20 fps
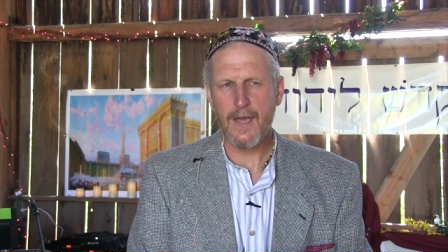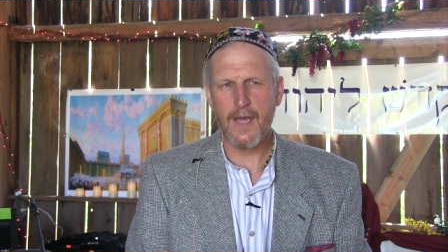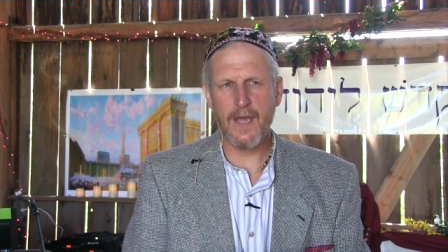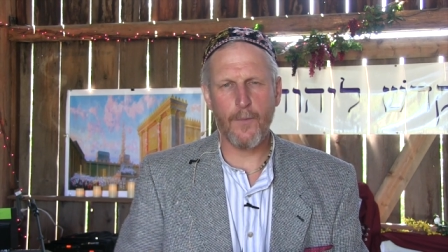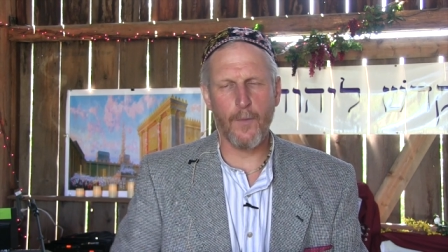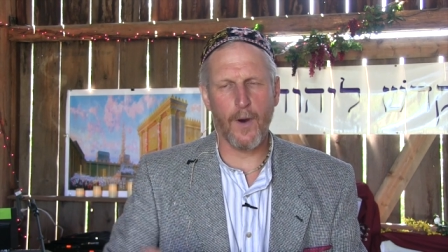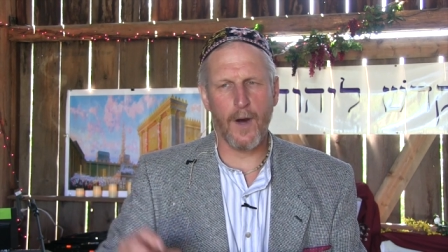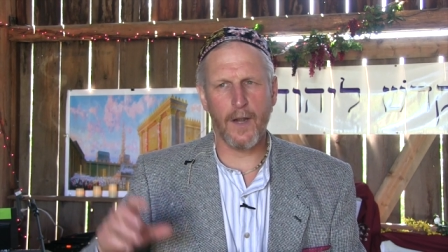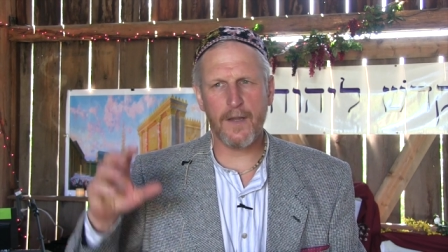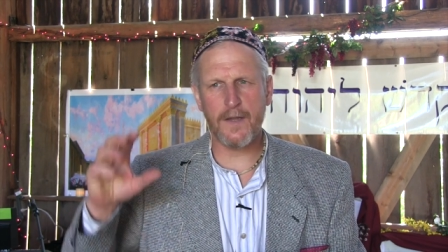
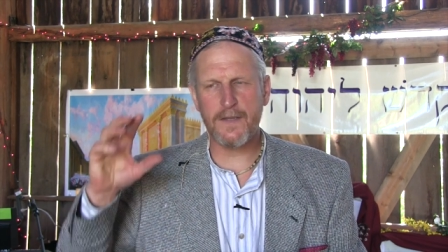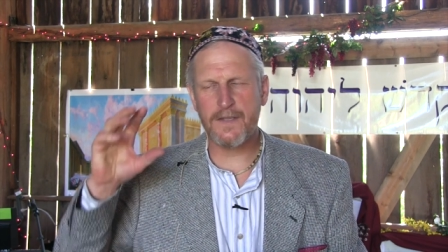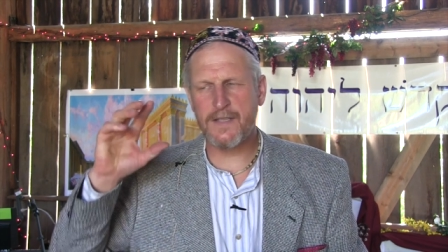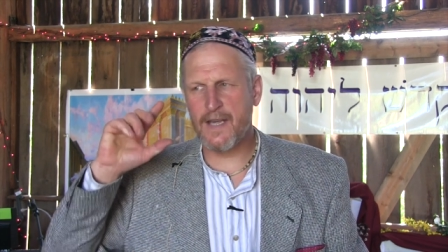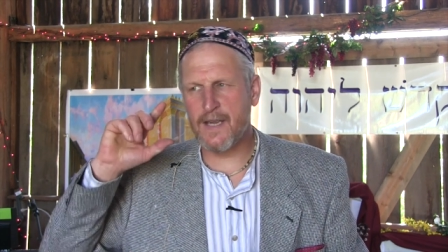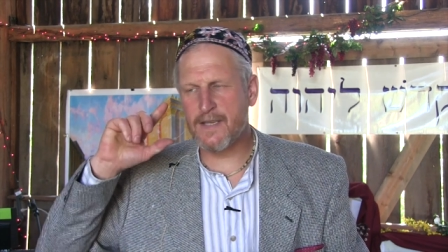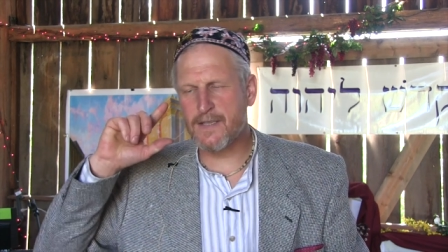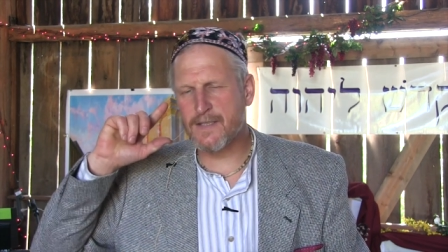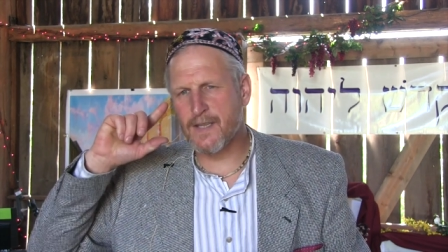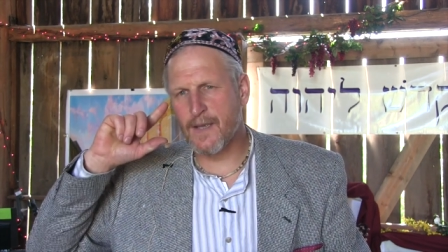He wanted to
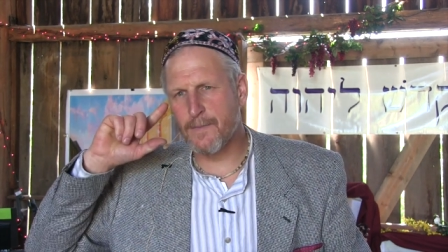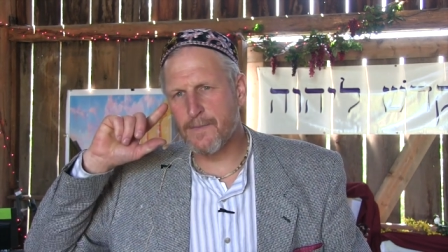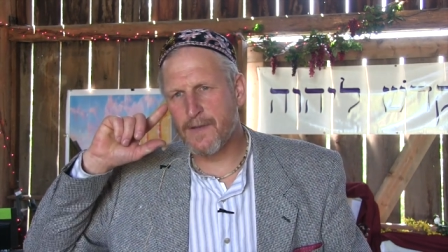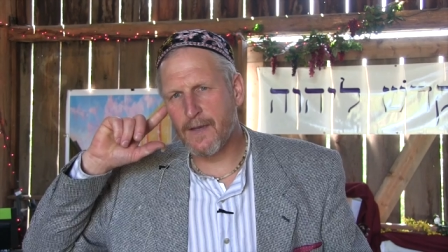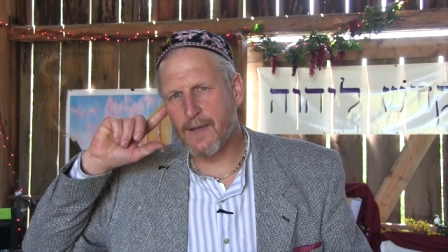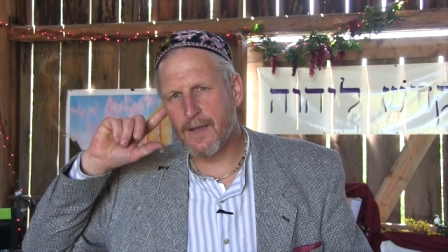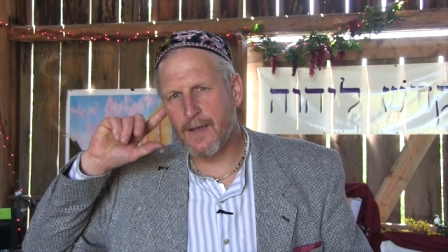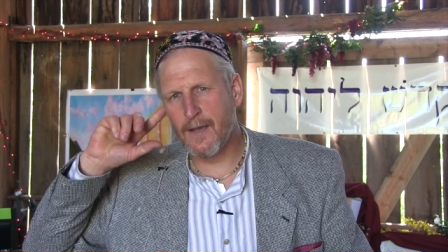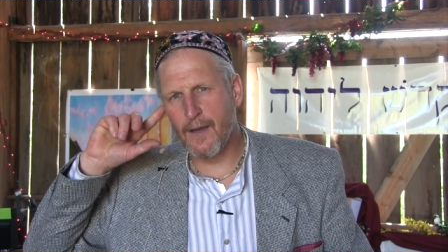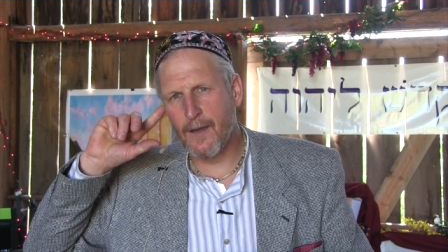teach them
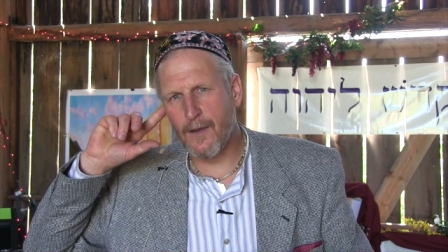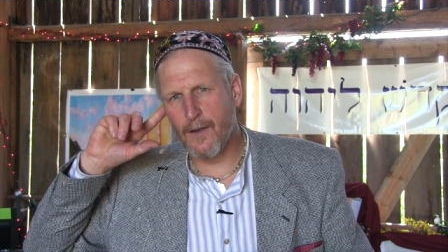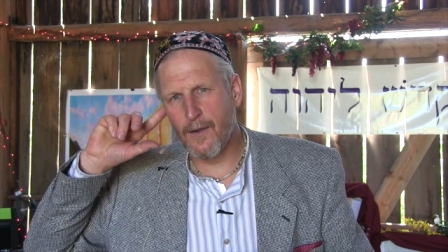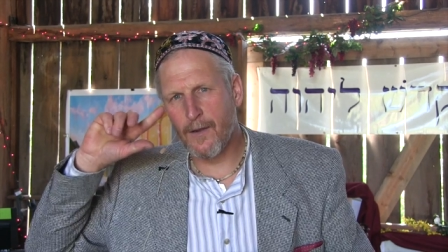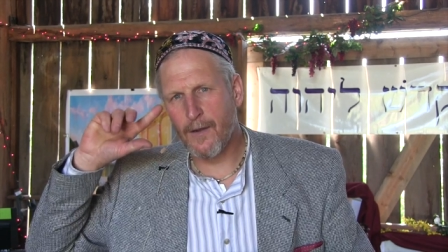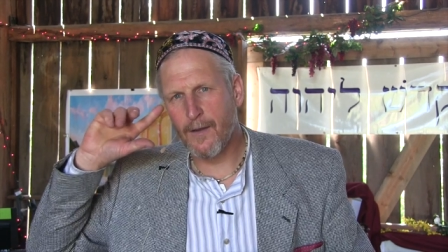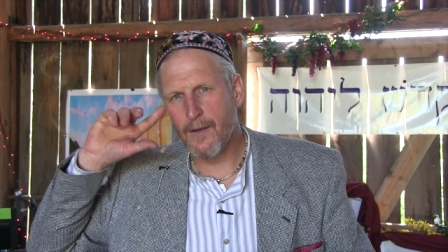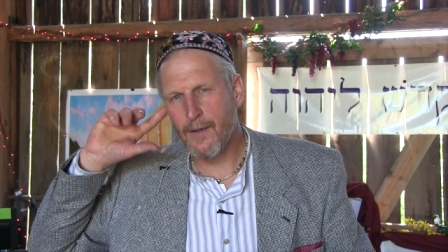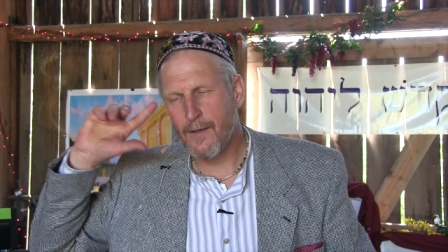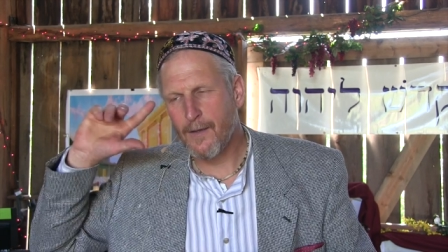to
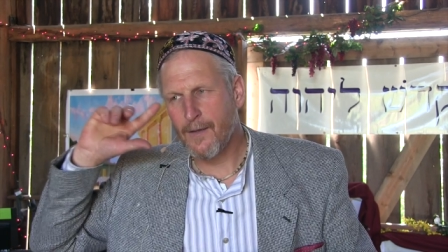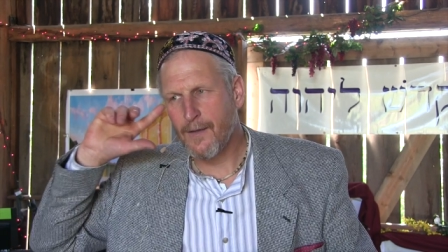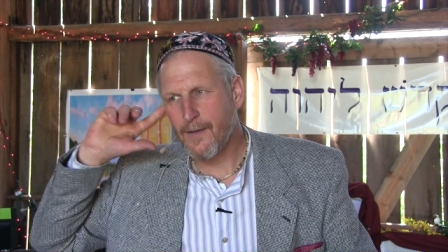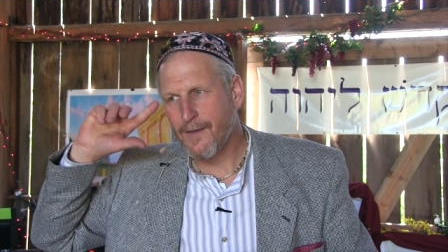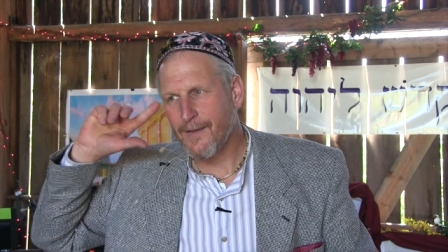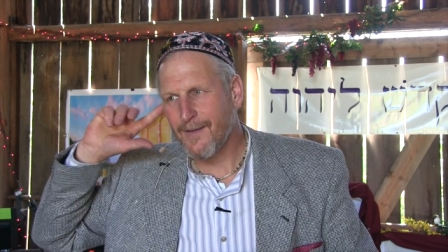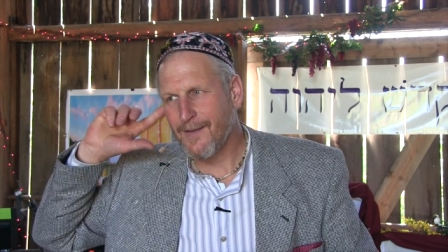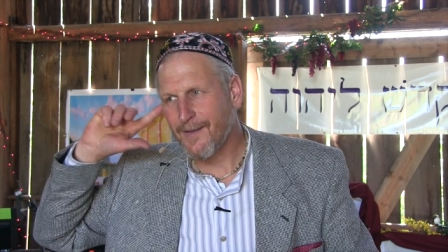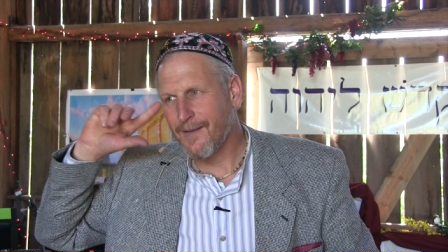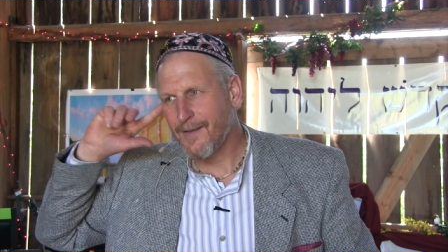hear
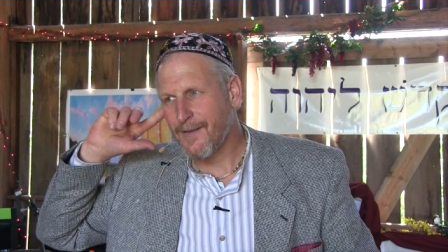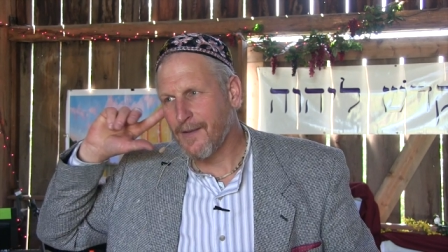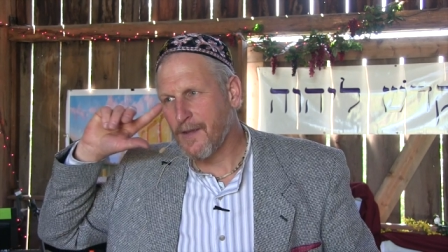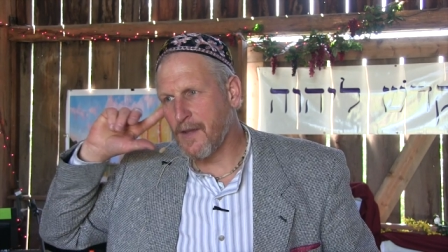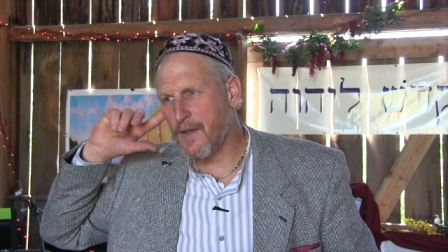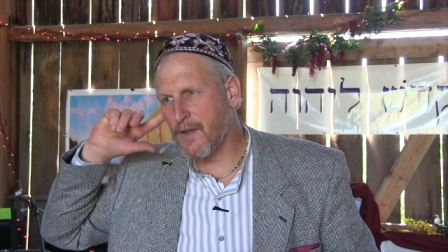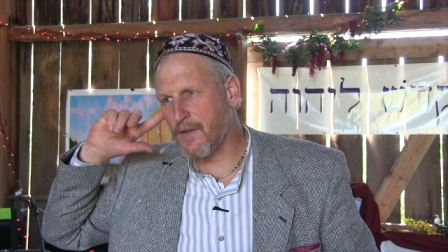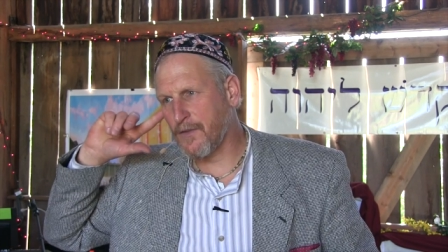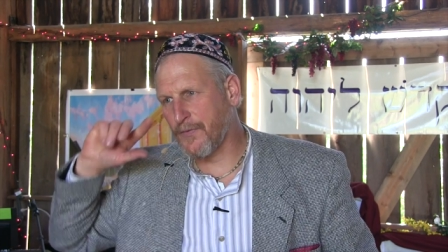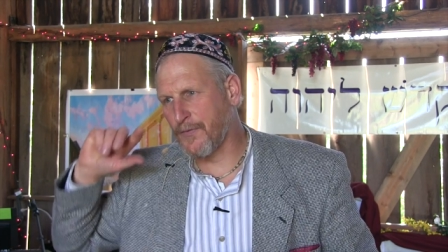
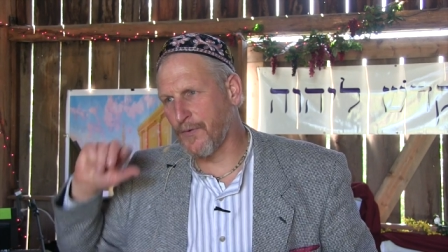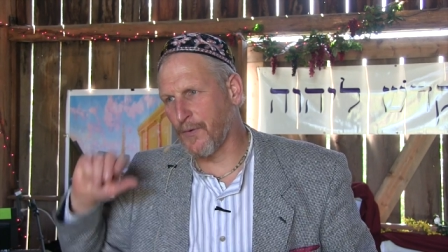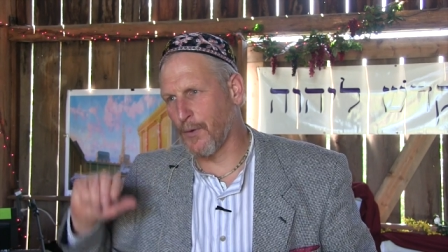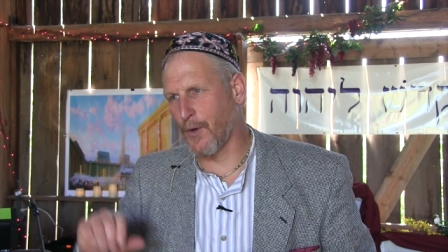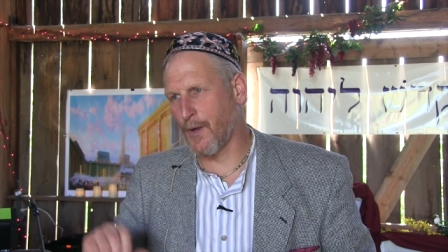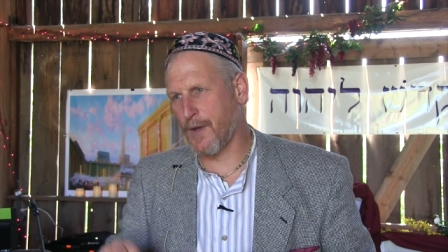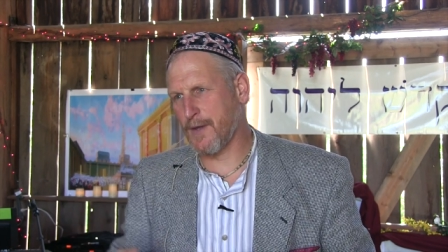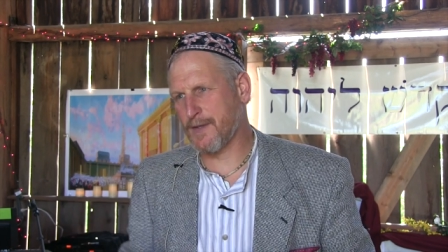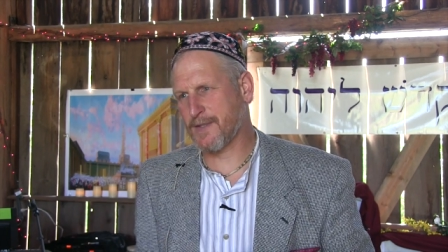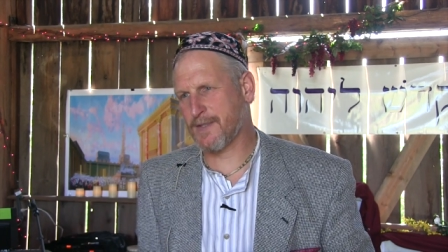his
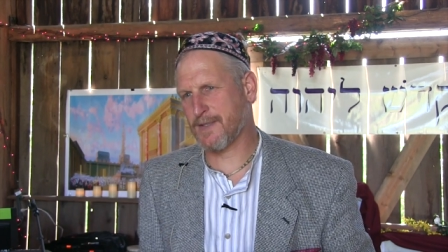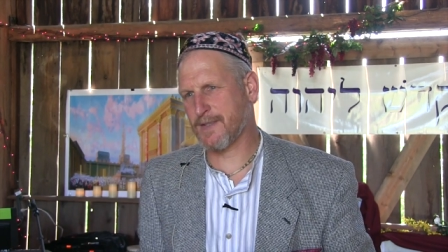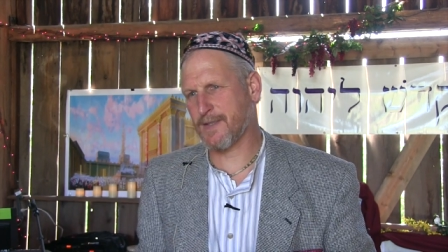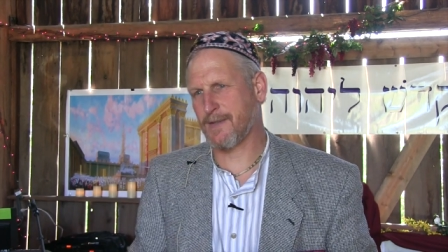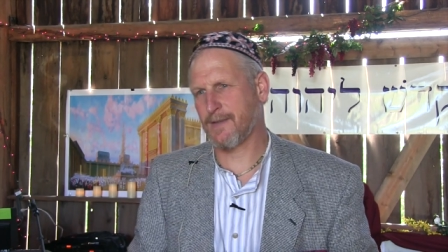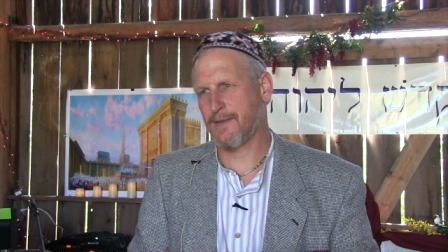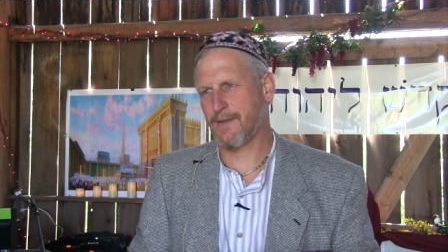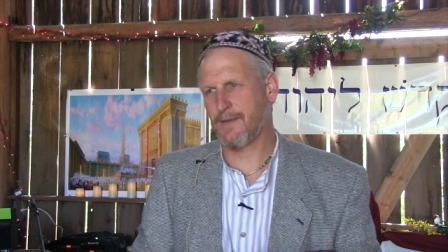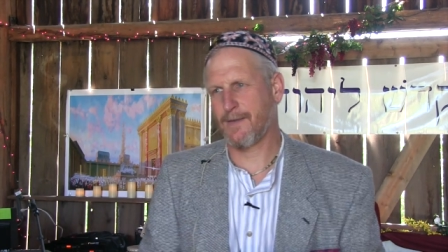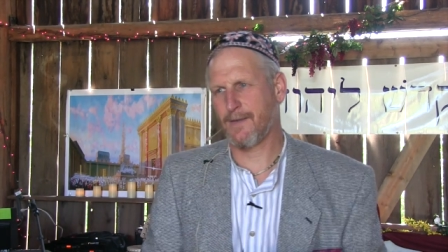
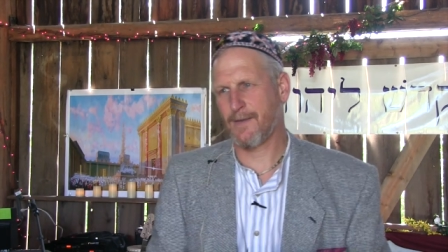voice.